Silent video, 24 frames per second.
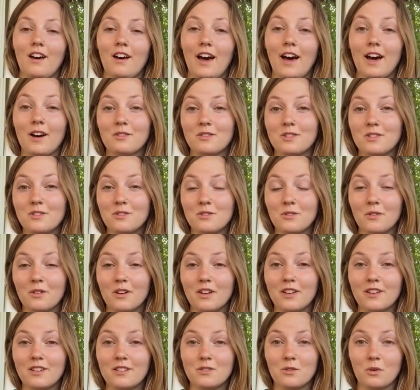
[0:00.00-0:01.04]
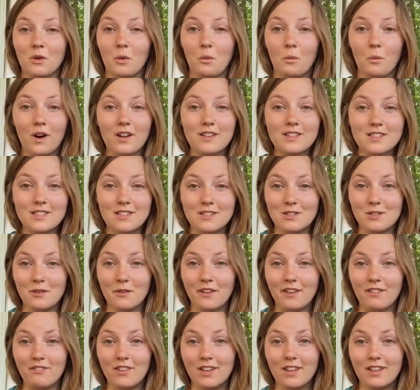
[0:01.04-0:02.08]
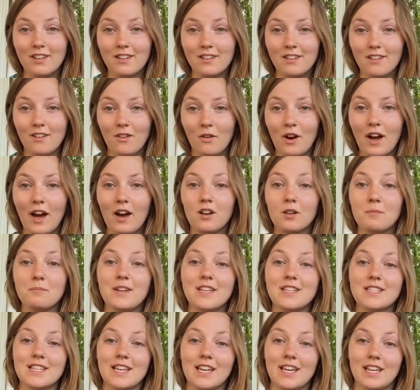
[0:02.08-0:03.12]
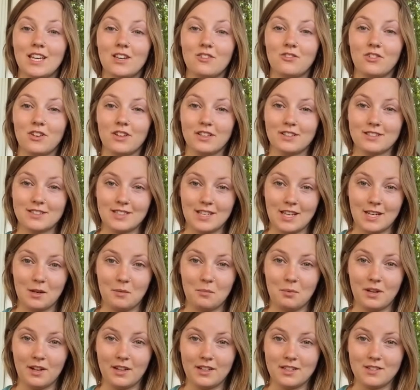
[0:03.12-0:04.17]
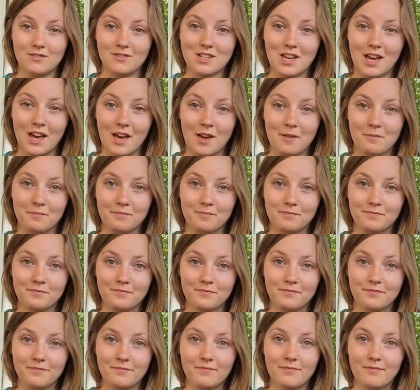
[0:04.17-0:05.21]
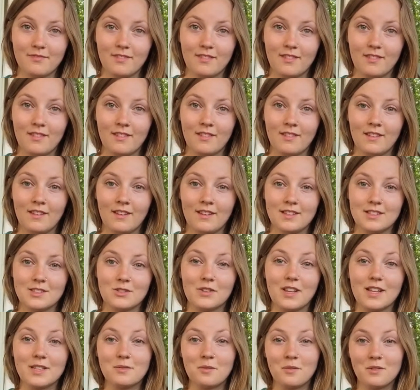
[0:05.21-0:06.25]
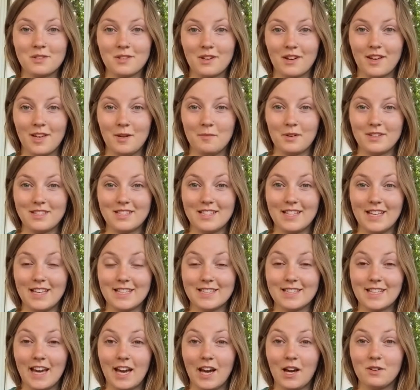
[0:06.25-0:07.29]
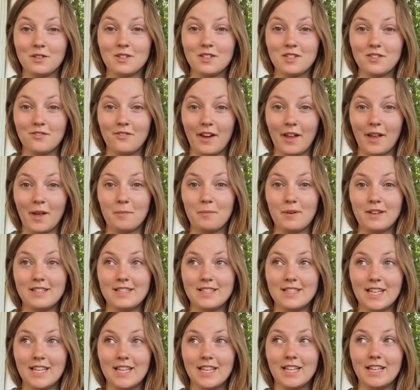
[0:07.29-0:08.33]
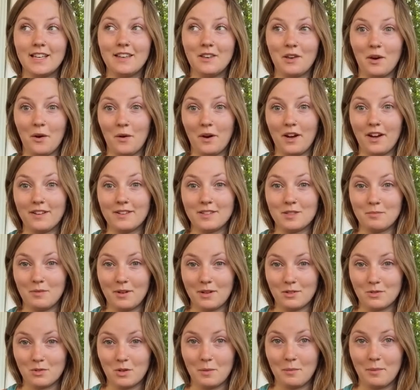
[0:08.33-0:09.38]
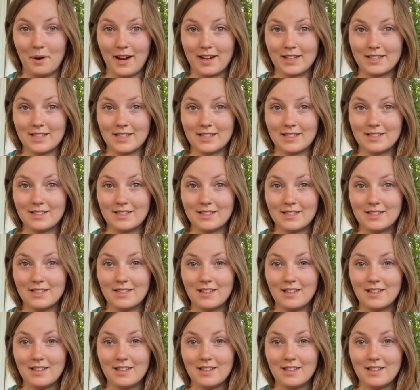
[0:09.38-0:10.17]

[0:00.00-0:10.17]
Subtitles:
how to do it or what to do even, or how to maintain it for an extended periods of time. So that's what we're talking about today, is how to develop a daily yoga and spiritual practice.